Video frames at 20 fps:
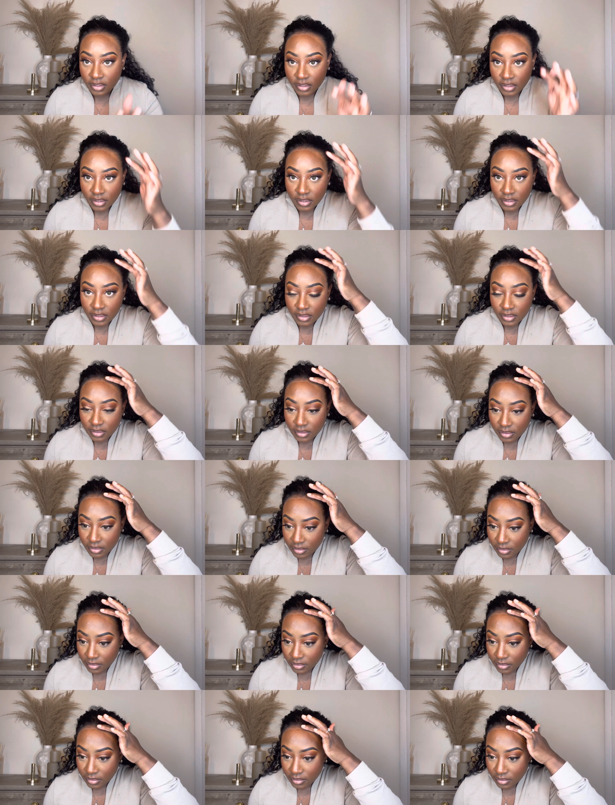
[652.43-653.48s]

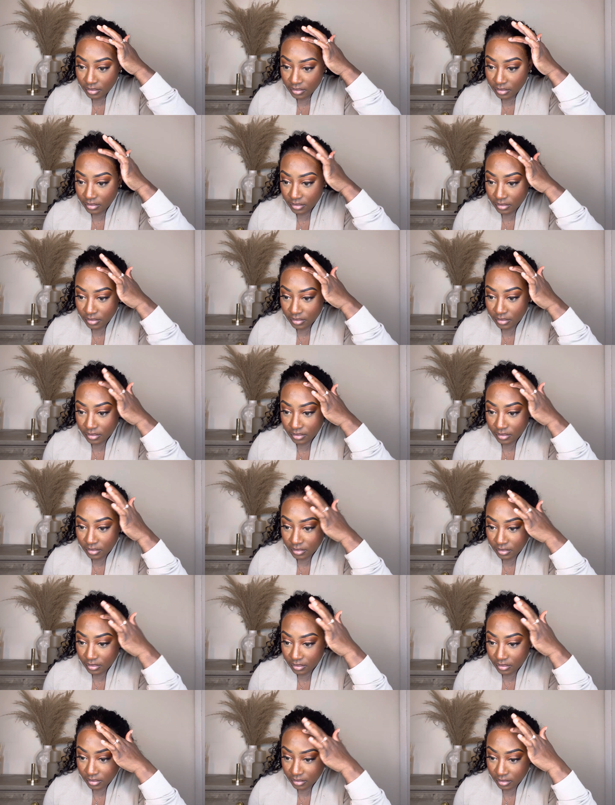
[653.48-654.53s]

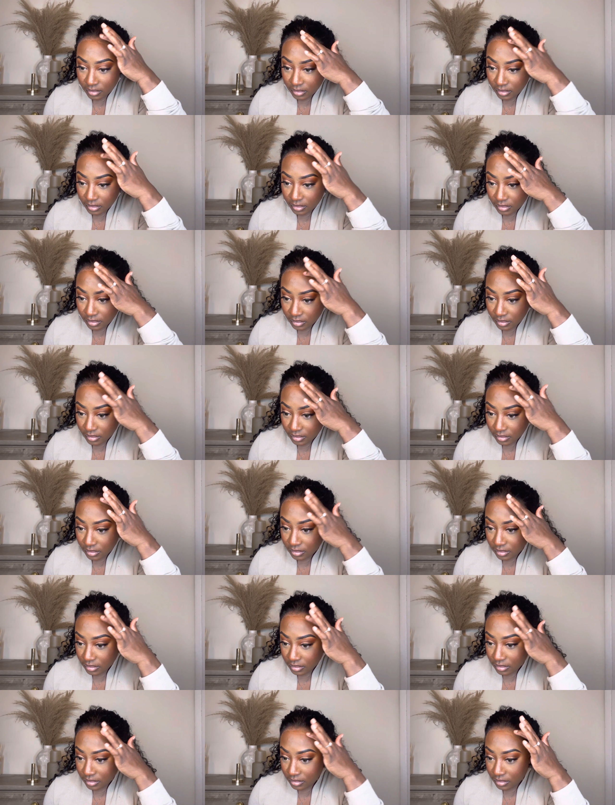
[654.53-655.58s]

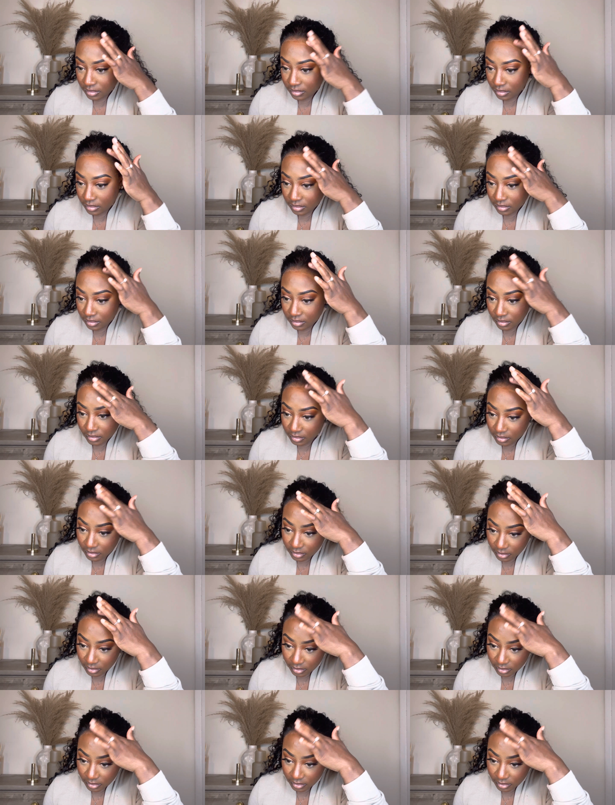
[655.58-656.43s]
(silence)